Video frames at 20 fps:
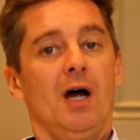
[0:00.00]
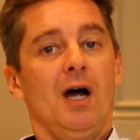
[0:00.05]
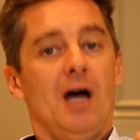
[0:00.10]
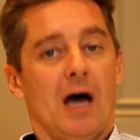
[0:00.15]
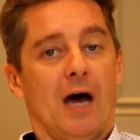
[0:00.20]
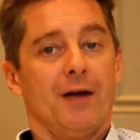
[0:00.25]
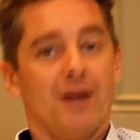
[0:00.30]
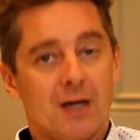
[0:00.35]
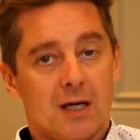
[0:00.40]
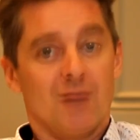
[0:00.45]

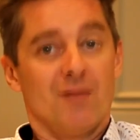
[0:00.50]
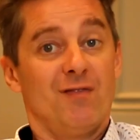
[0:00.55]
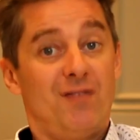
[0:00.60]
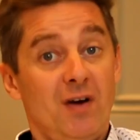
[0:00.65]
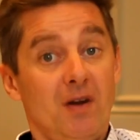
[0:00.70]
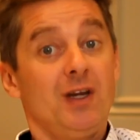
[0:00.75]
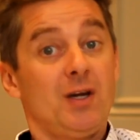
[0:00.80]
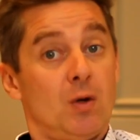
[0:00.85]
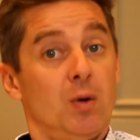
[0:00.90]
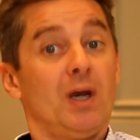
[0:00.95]
And it can
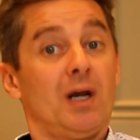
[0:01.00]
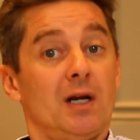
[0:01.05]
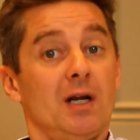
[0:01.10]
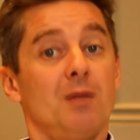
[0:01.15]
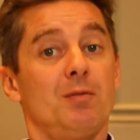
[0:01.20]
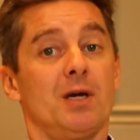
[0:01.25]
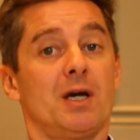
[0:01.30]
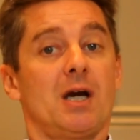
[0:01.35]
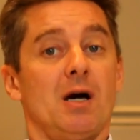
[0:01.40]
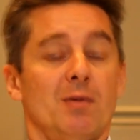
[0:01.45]
very quickly
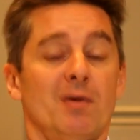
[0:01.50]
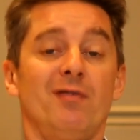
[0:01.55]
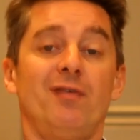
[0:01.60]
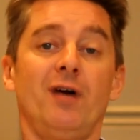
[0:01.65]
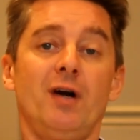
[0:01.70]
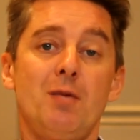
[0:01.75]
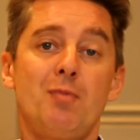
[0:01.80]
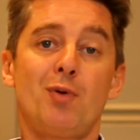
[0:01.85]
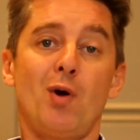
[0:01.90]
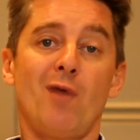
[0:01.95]
become a
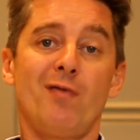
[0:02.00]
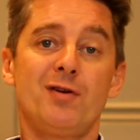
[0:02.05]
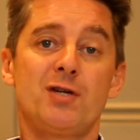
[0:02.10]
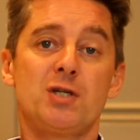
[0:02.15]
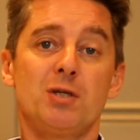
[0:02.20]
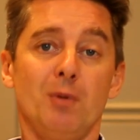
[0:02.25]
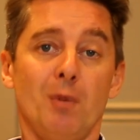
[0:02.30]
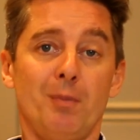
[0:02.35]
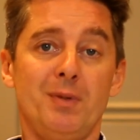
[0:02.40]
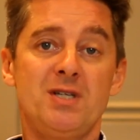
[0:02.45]
very
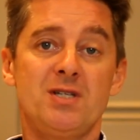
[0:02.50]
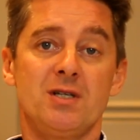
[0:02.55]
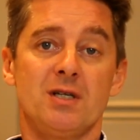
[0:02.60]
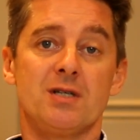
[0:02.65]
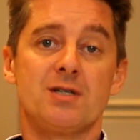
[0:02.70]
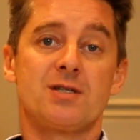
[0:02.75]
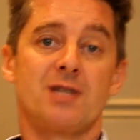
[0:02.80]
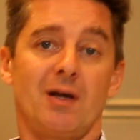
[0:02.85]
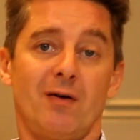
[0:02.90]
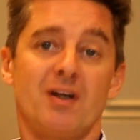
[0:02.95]
profitable business.
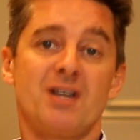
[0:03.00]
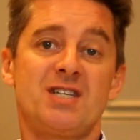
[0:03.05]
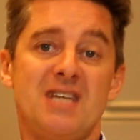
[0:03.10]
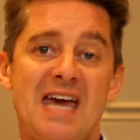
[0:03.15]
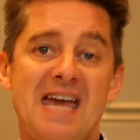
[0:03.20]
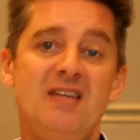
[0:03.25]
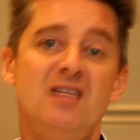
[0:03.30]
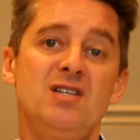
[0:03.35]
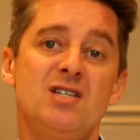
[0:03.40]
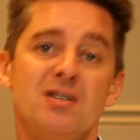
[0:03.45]
There are
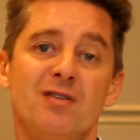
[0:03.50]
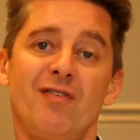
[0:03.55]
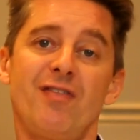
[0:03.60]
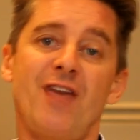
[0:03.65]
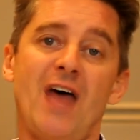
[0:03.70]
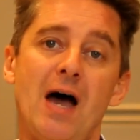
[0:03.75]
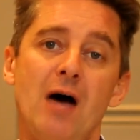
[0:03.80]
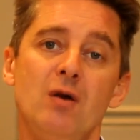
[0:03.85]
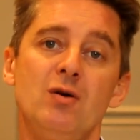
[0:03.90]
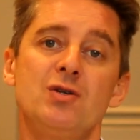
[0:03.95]
tens of
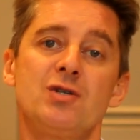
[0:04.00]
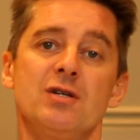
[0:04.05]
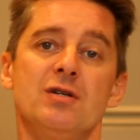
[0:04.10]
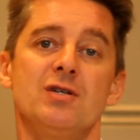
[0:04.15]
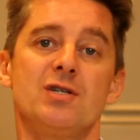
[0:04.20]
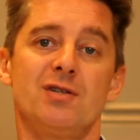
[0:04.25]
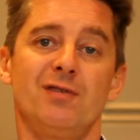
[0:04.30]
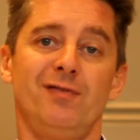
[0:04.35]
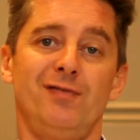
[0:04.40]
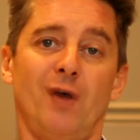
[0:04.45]
thousands
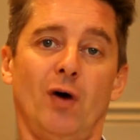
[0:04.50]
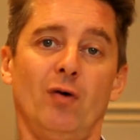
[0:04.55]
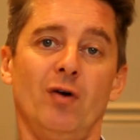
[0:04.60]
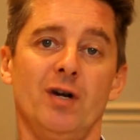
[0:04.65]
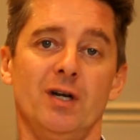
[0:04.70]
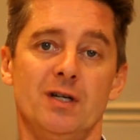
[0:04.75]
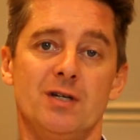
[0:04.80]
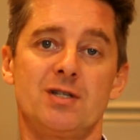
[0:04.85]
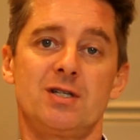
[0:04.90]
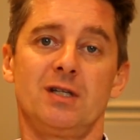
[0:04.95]
of
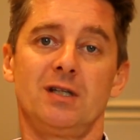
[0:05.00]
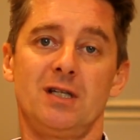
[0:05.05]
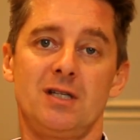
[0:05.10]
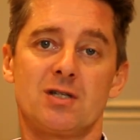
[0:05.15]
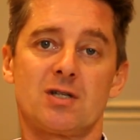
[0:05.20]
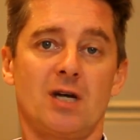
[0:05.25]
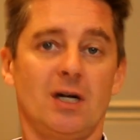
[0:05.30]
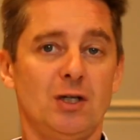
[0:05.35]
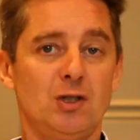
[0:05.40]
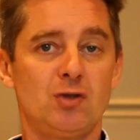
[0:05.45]
foreigners in these
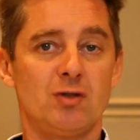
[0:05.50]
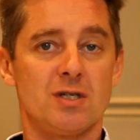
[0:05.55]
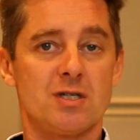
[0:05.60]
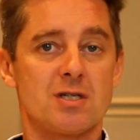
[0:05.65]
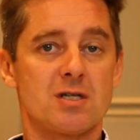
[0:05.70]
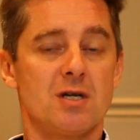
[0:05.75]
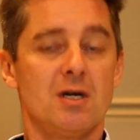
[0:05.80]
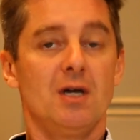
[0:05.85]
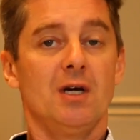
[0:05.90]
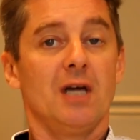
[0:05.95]
countries.
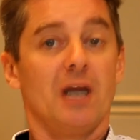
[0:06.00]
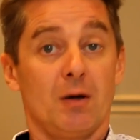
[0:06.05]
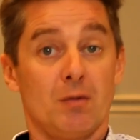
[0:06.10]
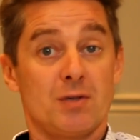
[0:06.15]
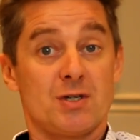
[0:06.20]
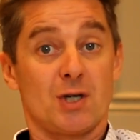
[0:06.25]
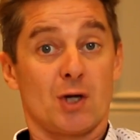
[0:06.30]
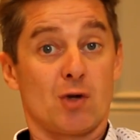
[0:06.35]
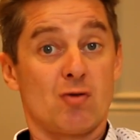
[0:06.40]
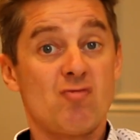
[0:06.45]
It was
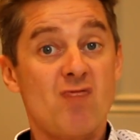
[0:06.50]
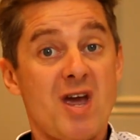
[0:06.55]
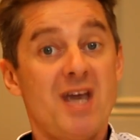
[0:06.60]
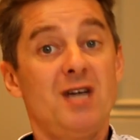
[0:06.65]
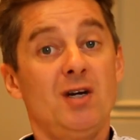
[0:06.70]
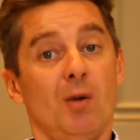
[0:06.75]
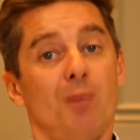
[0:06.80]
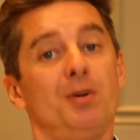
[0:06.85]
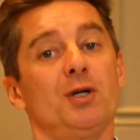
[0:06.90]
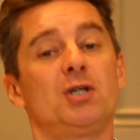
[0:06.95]
a great
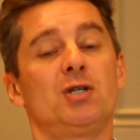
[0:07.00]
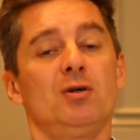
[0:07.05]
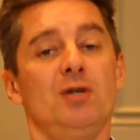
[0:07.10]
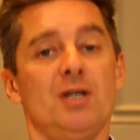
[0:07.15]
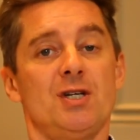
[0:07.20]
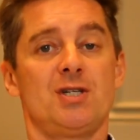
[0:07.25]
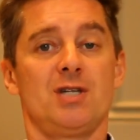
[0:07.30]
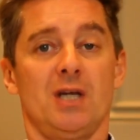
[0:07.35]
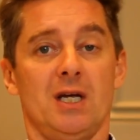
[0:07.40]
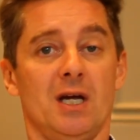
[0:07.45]

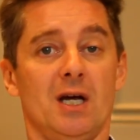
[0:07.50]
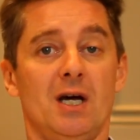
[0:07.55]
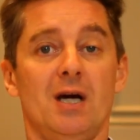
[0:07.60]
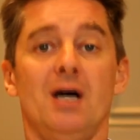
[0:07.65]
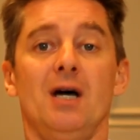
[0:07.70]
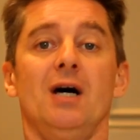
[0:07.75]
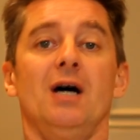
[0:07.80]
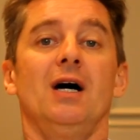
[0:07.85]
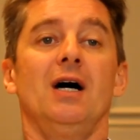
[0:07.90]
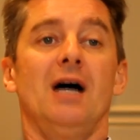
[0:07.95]
opportunity.
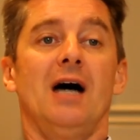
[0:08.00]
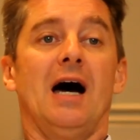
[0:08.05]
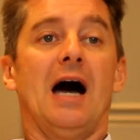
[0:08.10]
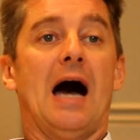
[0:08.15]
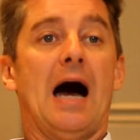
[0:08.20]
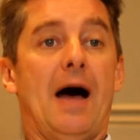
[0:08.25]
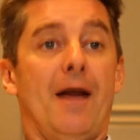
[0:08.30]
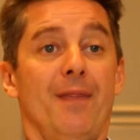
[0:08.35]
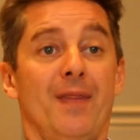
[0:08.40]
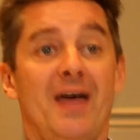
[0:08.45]

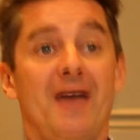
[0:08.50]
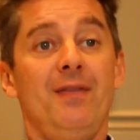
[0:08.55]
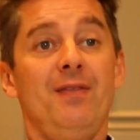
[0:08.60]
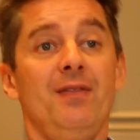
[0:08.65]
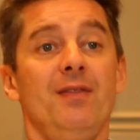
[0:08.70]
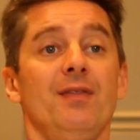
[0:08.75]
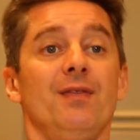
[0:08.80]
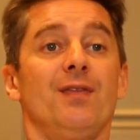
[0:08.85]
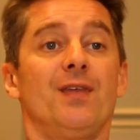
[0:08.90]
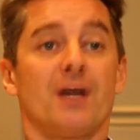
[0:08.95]
And
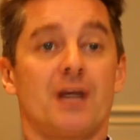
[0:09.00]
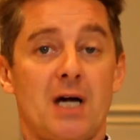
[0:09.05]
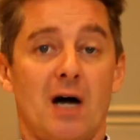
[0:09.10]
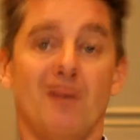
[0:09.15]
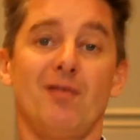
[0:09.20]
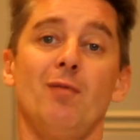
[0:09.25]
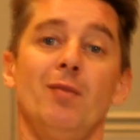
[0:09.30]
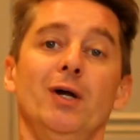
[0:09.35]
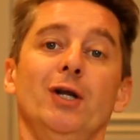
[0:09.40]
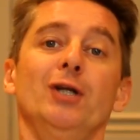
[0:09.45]
then the
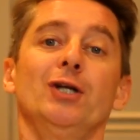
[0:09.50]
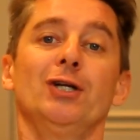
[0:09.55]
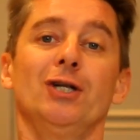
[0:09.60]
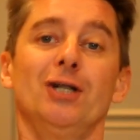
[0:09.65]
government